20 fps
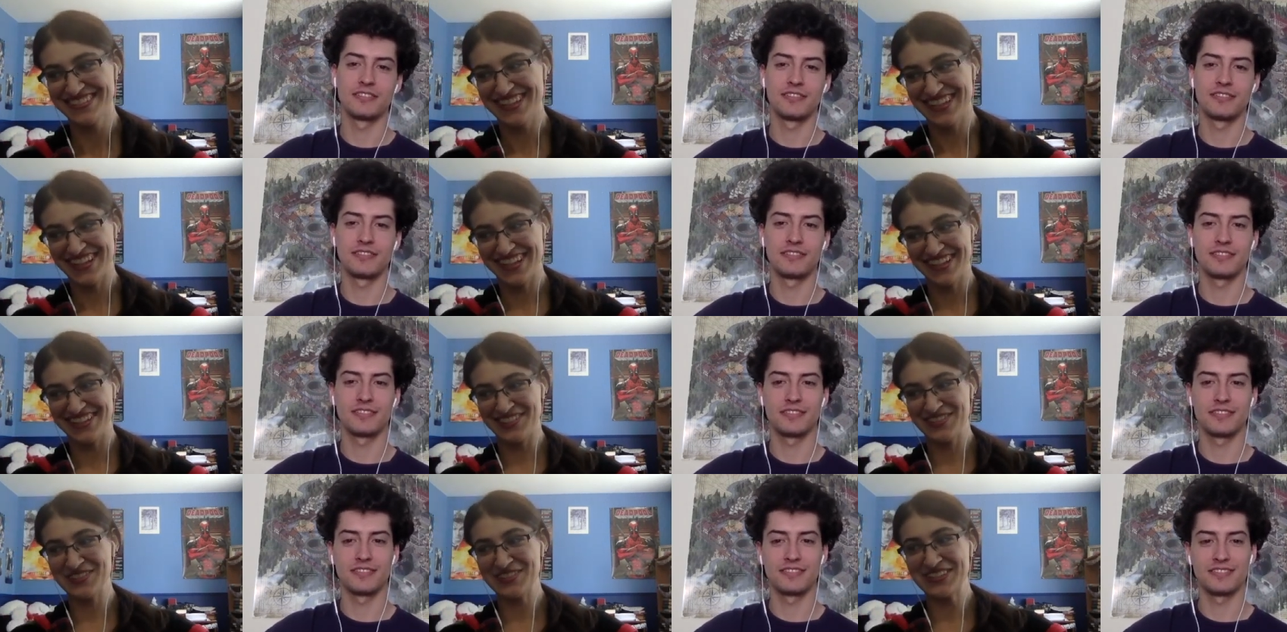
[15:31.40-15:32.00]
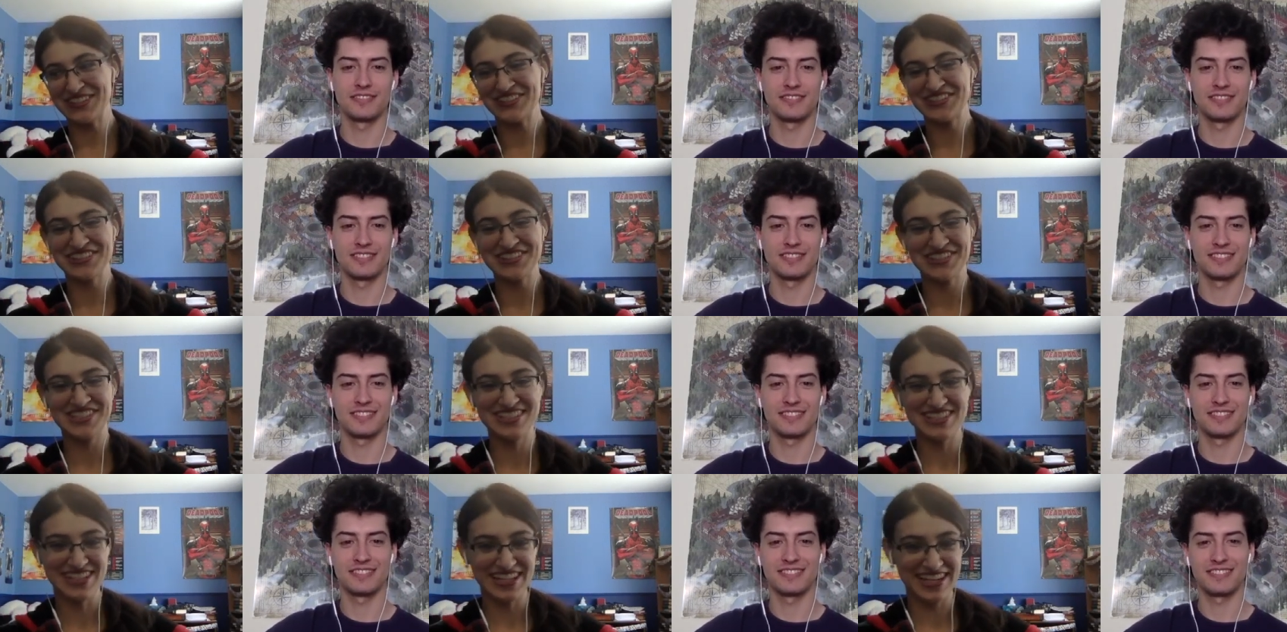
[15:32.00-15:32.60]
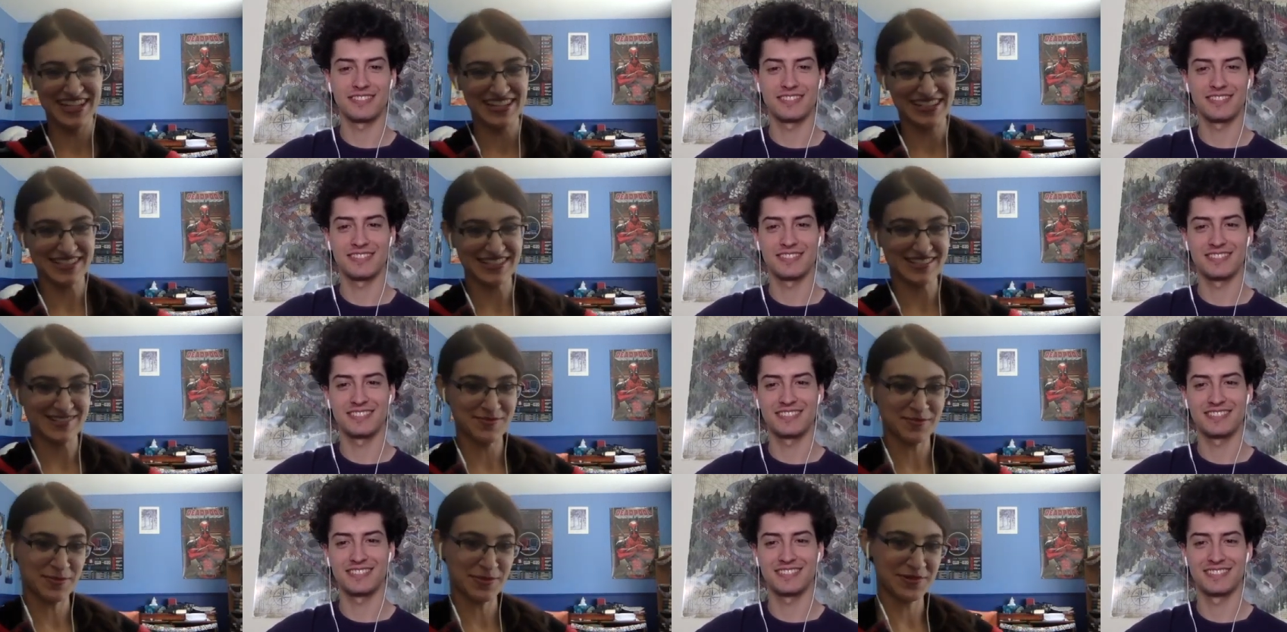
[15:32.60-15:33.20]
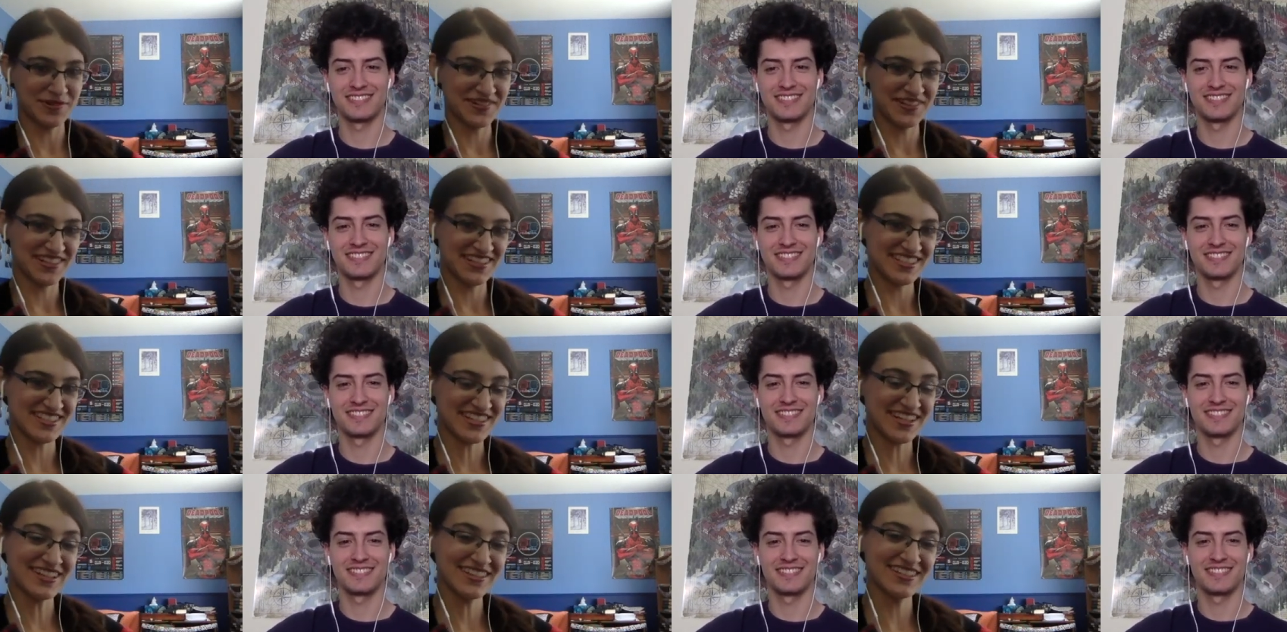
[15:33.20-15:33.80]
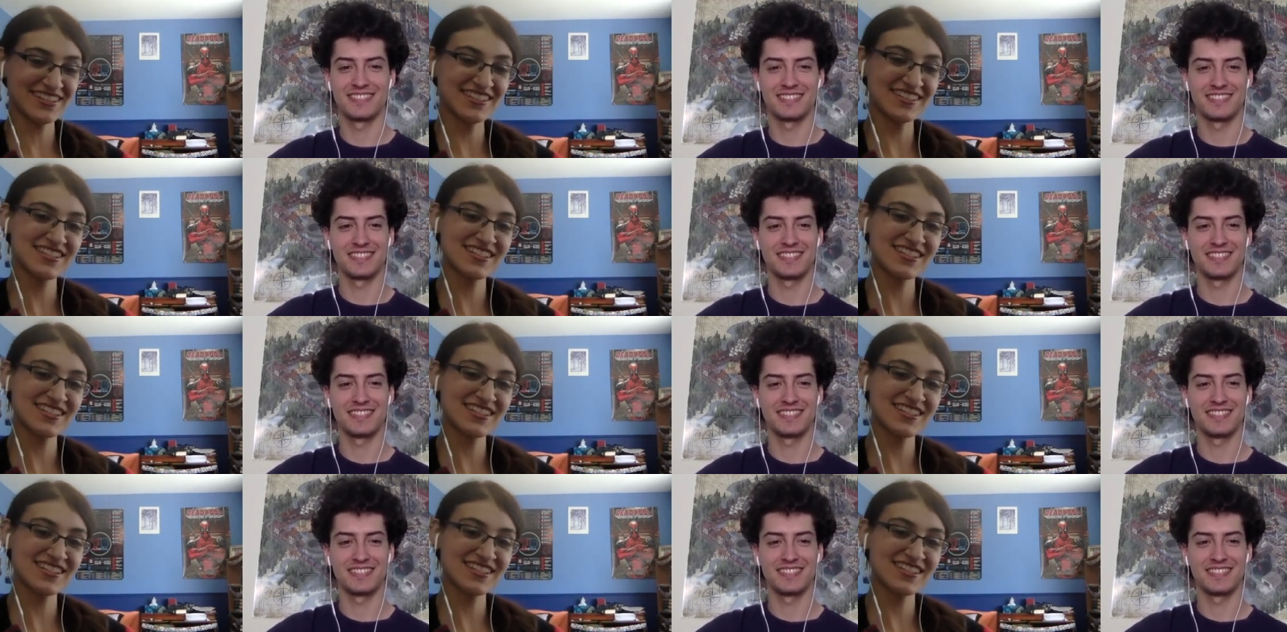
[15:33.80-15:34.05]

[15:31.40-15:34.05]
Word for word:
Speaker 1: I don't understand sports. I like